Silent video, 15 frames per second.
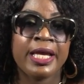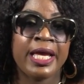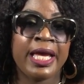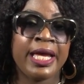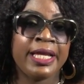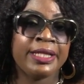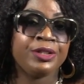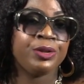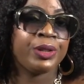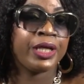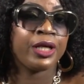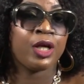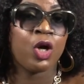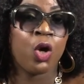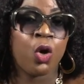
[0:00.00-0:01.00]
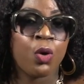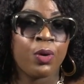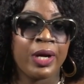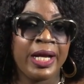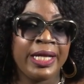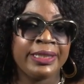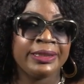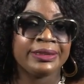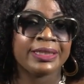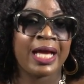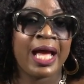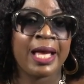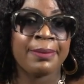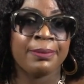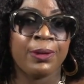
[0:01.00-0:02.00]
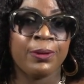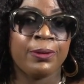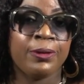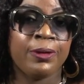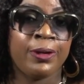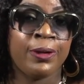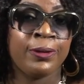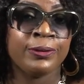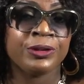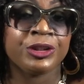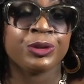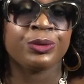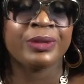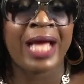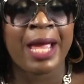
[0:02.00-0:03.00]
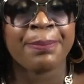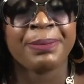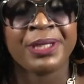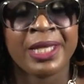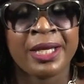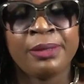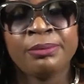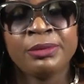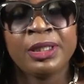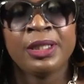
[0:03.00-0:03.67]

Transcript: And you can call anytime until 9 p.m